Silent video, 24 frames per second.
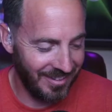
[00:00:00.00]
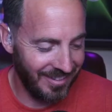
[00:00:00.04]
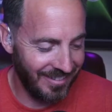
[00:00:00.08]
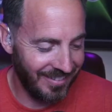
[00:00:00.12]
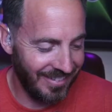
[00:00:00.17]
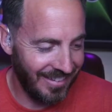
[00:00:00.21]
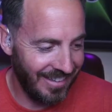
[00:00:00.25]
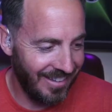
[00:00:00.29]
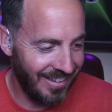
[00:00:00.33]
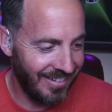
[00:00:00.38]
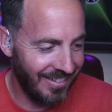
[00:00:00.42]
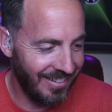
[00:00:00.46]

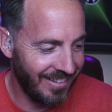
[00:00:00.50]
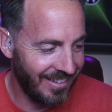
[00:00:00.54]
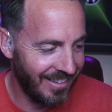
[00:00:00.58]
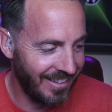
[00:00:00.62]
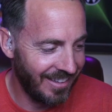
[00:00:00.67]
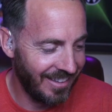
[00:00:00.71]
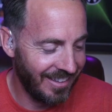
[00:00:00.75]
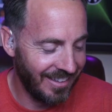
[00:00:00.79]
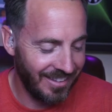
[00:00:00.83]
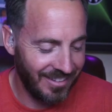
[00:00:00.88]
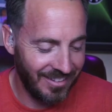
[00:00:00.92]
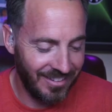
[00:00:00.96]
Well,
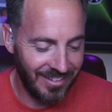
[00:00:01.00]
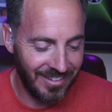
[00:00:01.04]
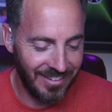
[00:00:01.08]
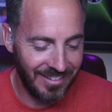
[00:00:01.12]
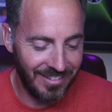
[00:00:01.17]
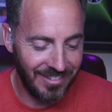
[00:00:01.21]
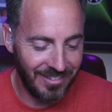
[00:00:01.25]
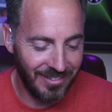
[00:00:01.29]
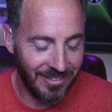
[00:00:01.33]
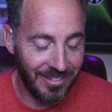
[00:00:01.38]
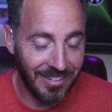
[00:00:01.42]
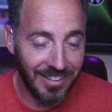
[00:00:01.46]
just
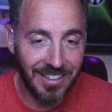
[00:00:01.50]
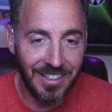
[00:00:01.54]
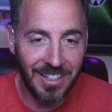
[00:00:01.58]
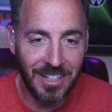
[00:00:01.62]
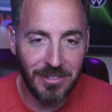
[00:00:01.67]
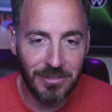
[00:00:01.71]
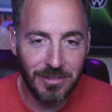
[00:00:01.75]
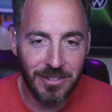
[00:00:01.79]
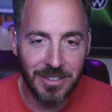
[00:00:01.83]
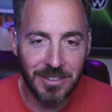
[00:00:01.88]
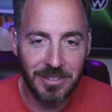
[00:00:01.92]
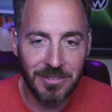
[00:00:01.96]

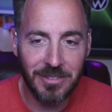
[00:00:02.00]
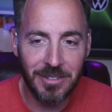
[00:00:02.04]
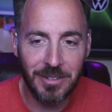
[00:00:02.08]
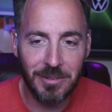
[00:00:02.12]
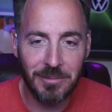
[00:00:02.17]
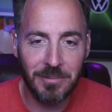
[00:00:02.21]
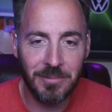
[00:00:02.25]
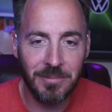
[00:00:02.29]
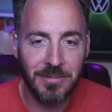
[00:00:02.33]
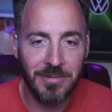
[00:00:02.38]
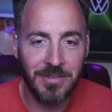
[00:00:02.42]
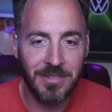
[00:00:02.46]
recovering
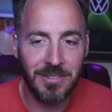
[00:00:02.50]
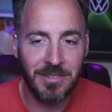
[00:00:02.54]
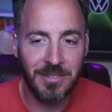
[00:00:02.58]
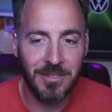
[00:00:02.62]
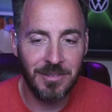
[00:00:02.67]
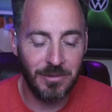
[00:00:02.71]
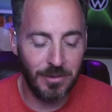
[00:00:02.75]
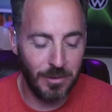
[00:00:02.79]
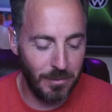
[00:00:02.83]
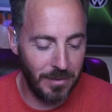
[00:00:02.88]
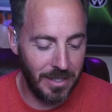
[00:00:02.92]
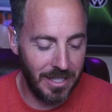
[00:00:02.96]
from
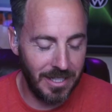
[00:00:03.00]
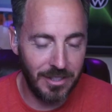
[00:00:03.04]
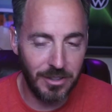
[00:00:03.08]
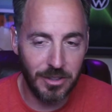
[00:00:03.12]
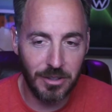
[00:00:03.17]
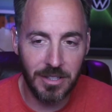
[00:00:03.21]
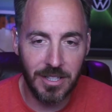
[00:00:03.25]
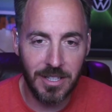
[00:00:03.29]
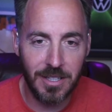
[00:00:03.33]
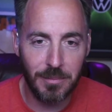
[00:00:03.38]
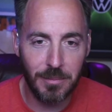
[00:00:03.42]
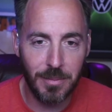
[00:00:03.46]
from that
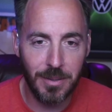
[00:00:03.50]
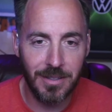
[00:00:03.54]
trip.